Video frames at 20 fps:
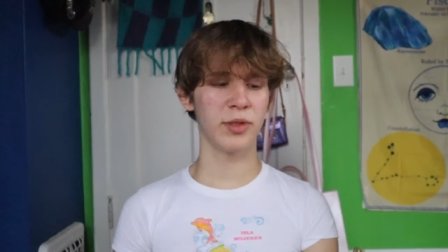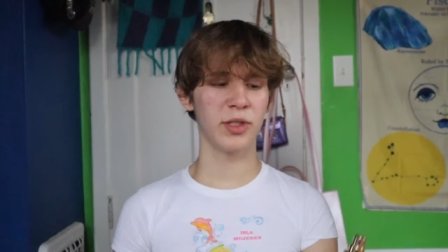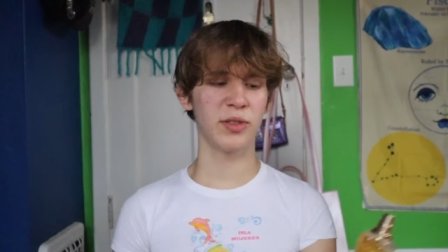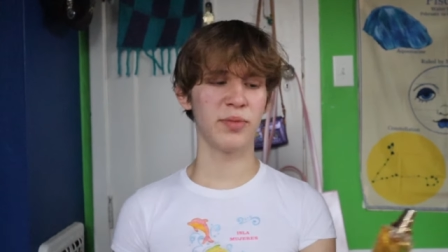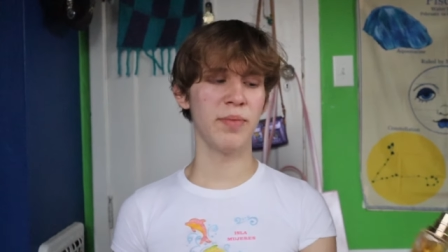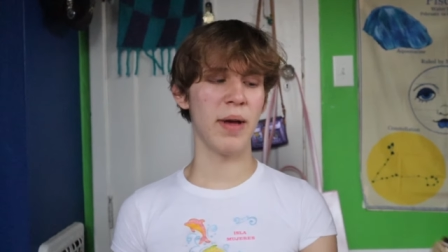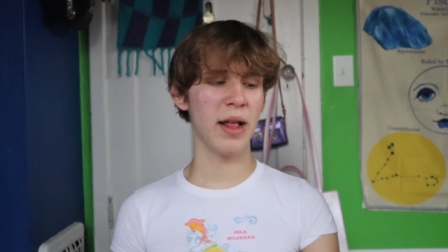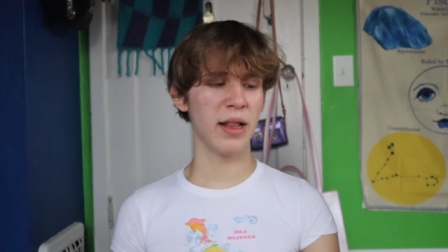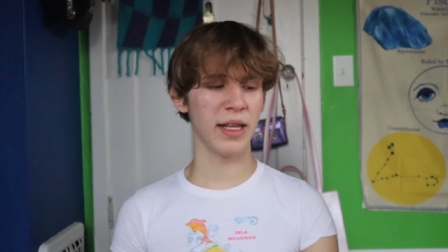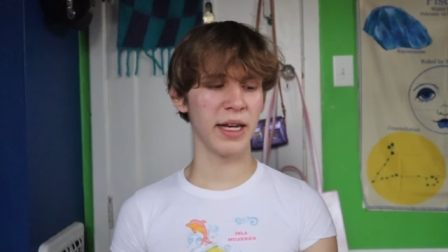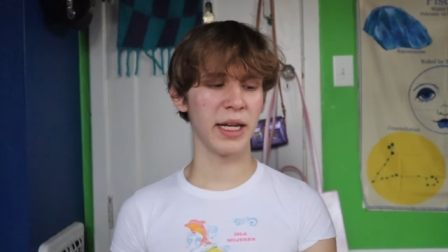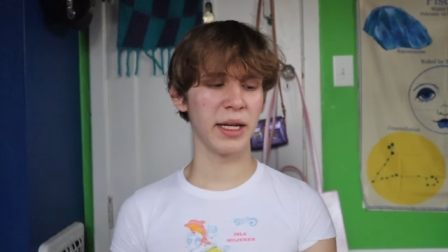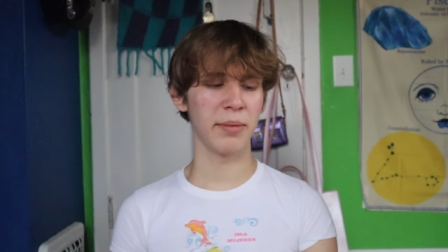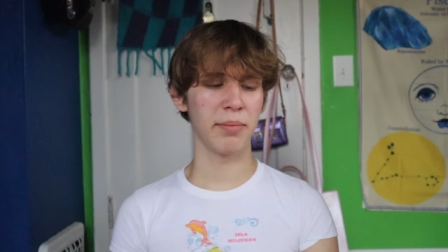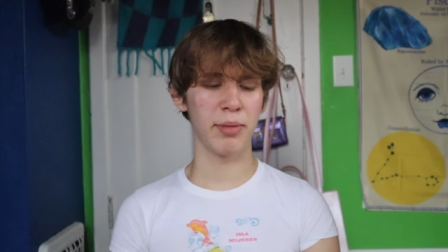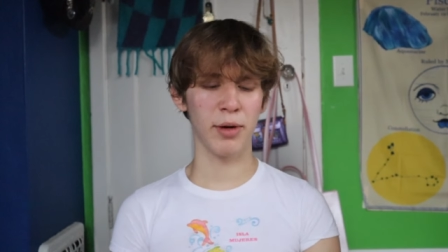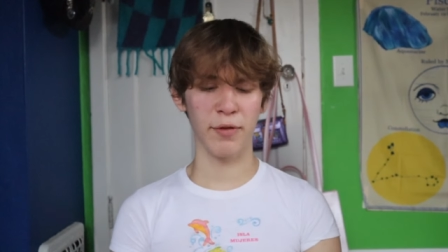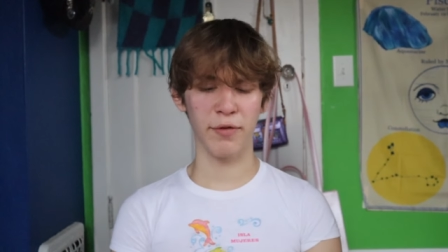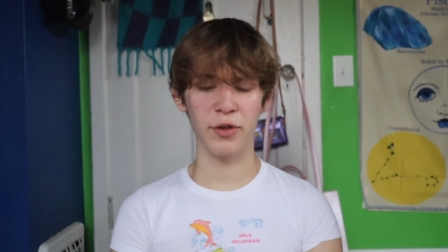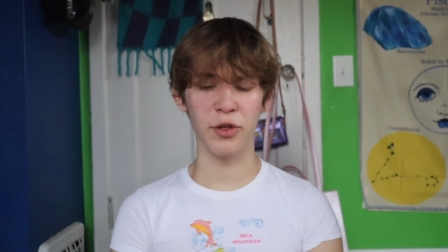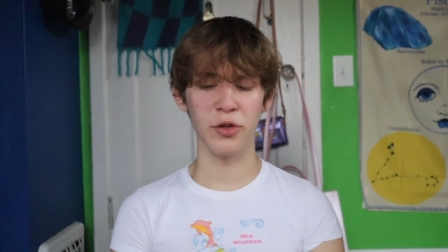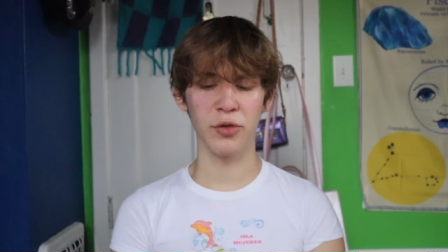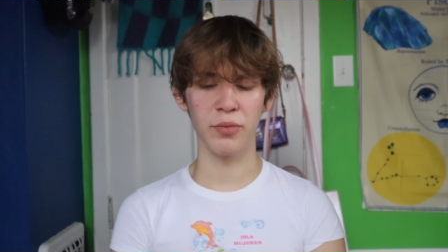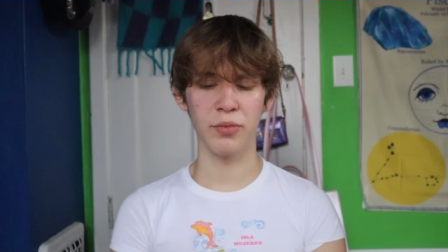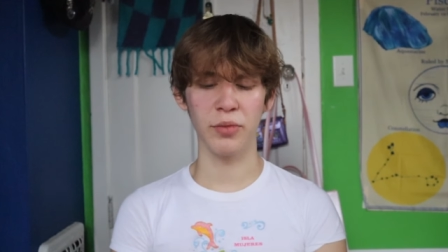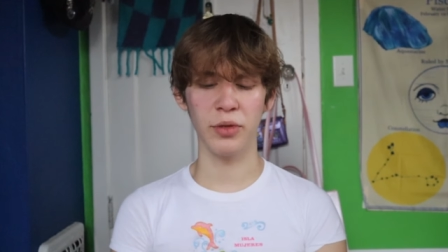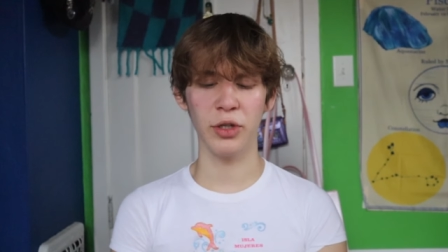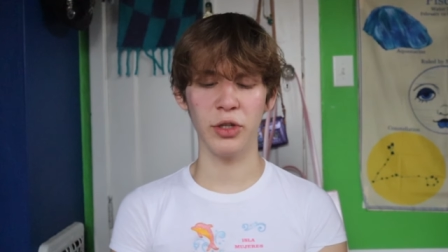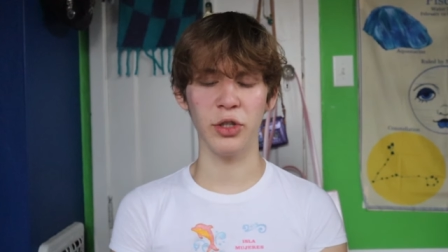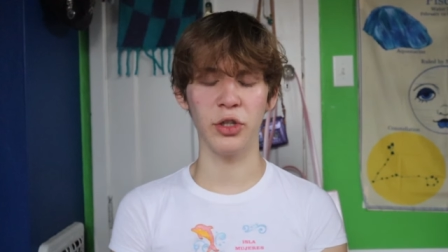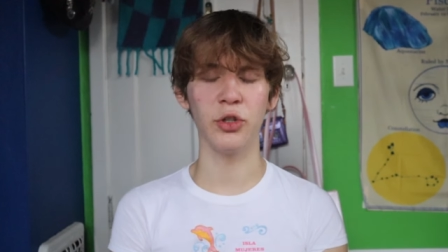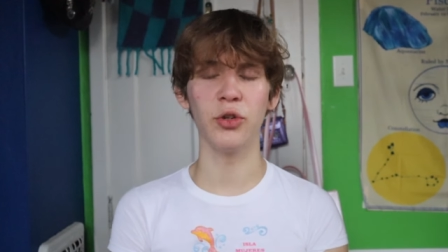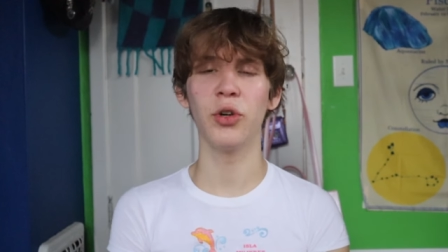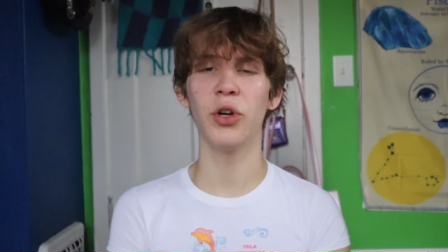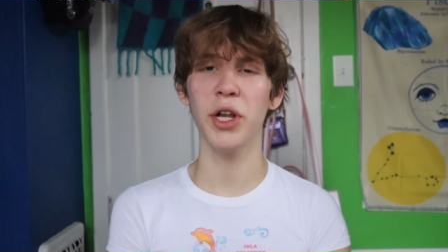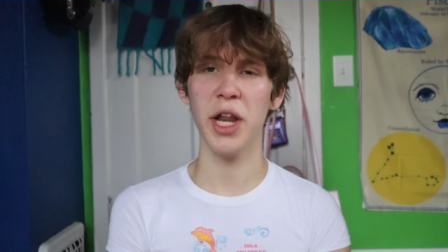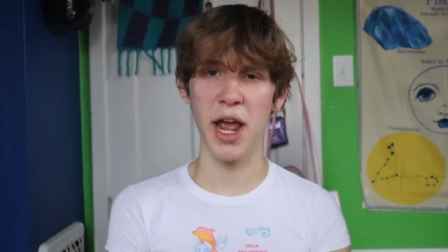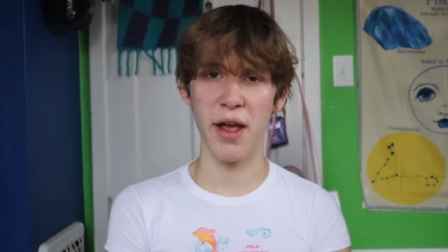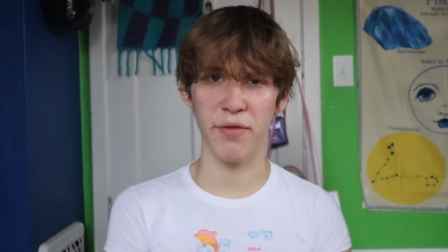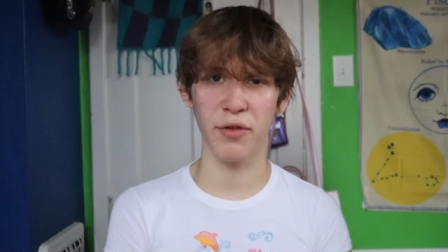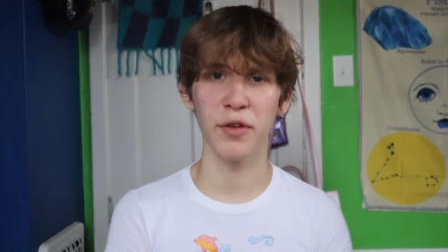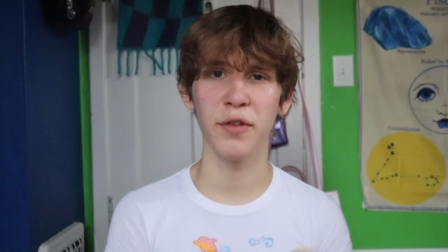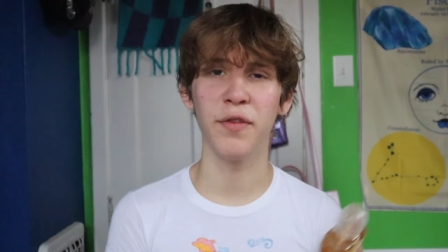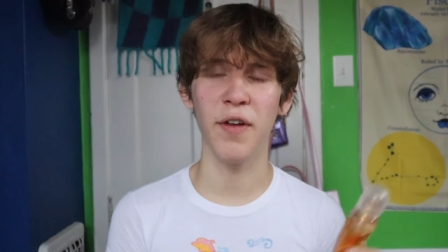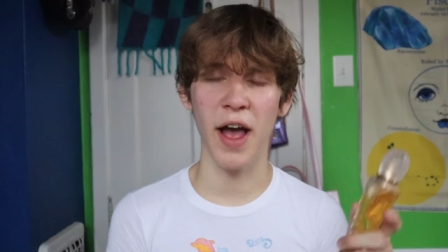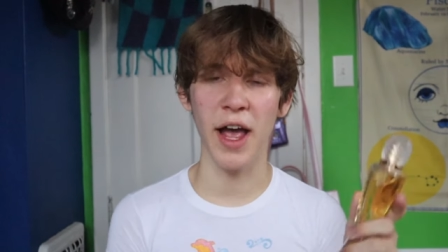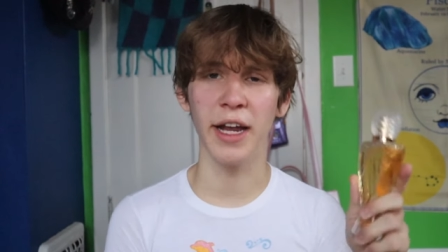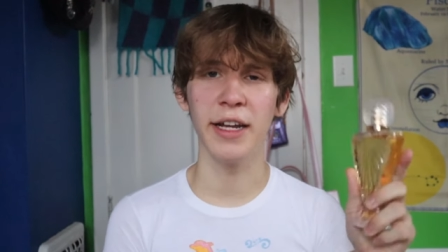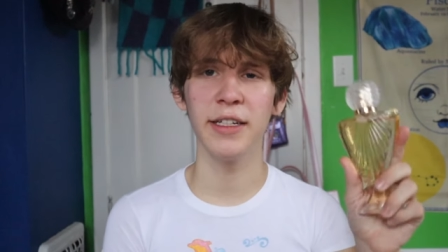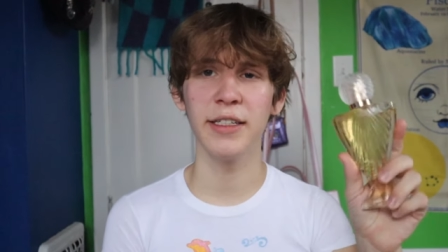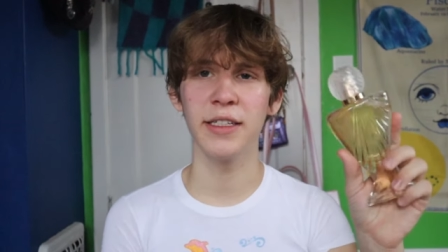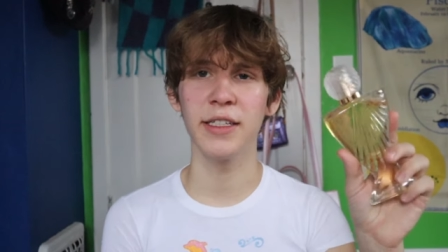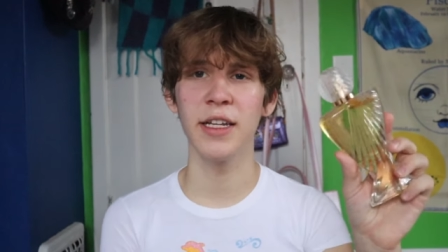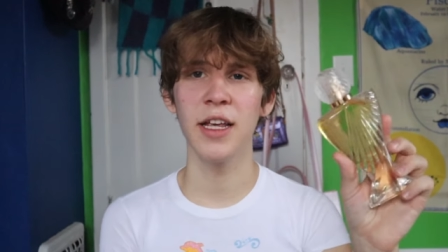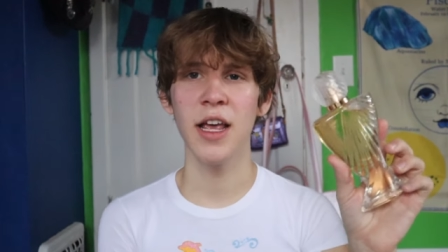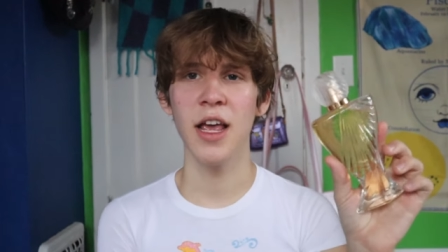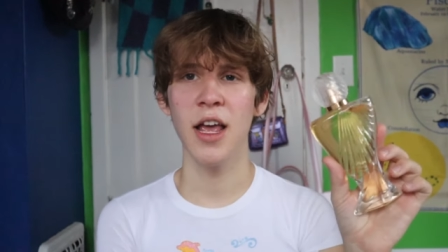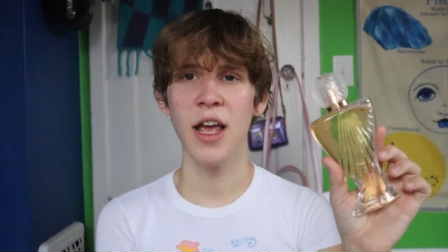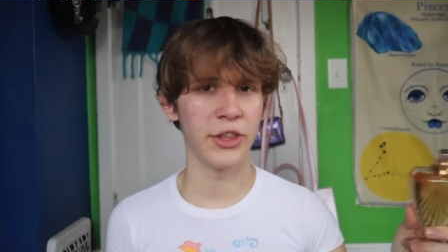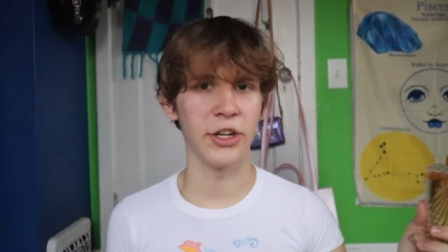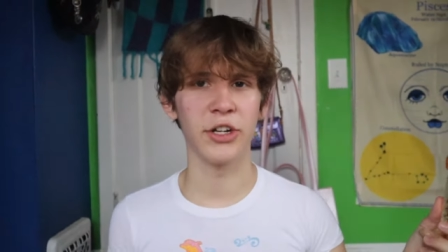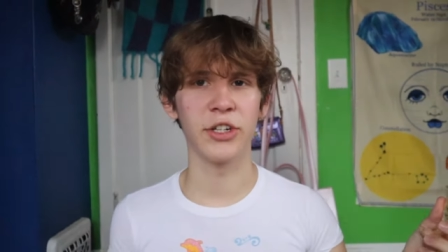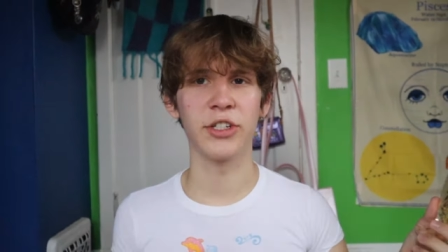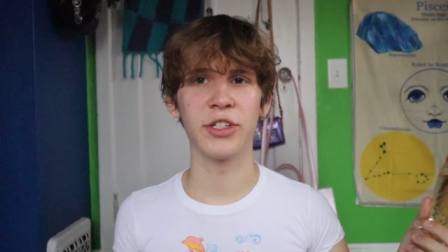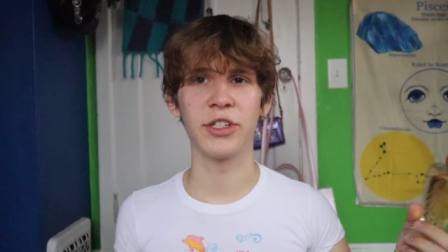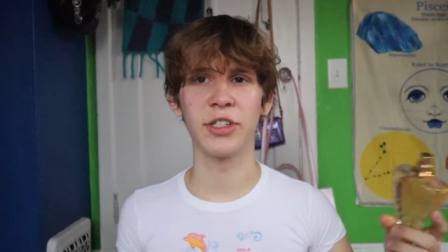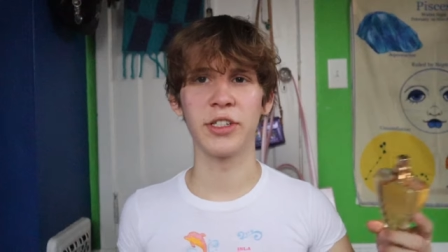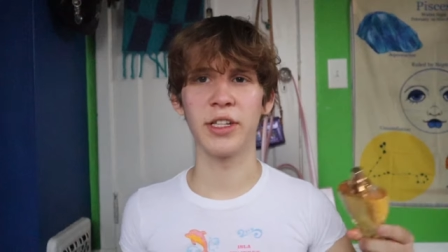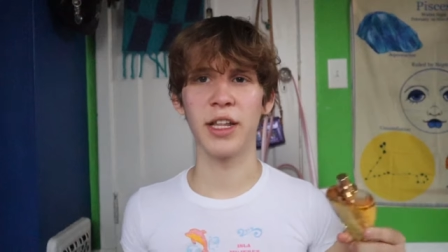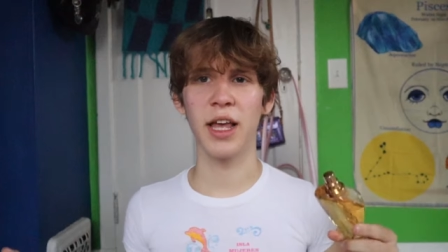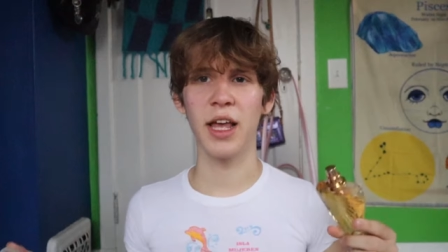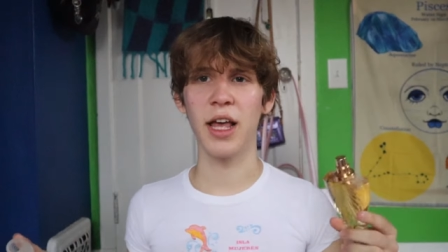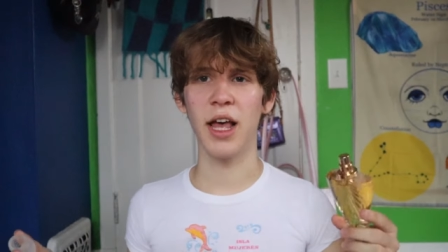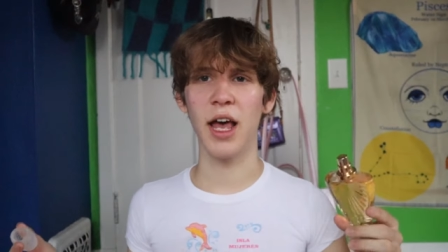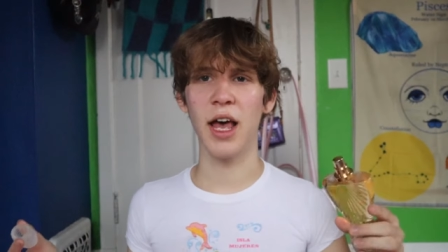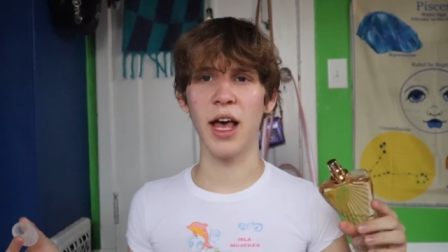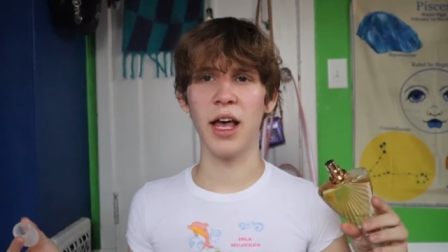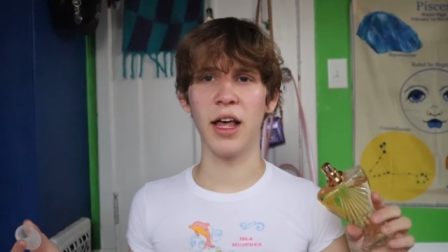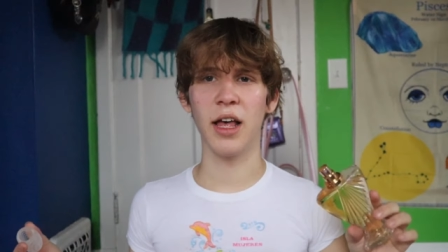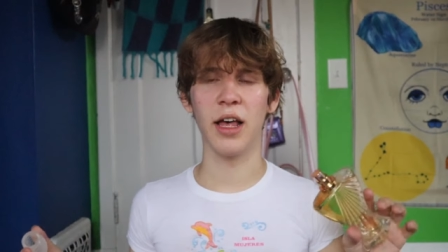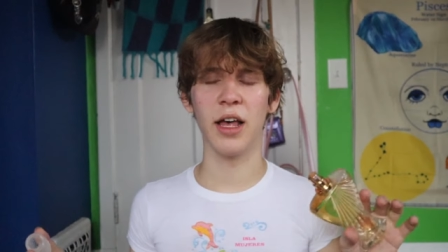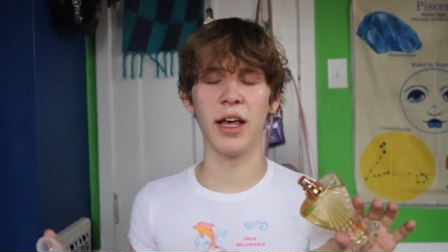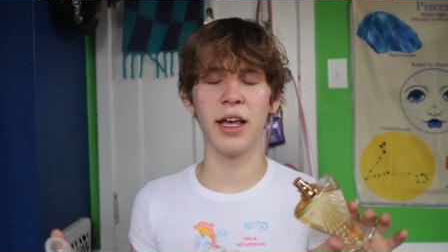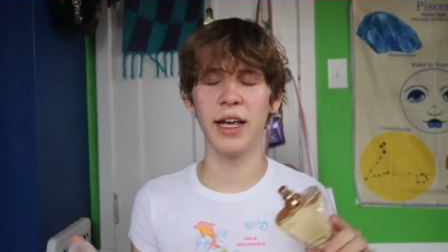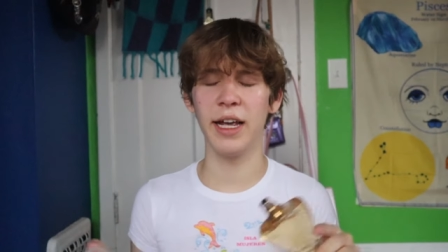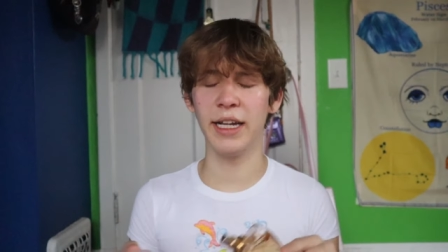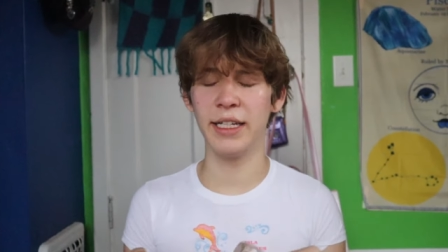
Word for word: smelling perfume you could ever find. There's, uh,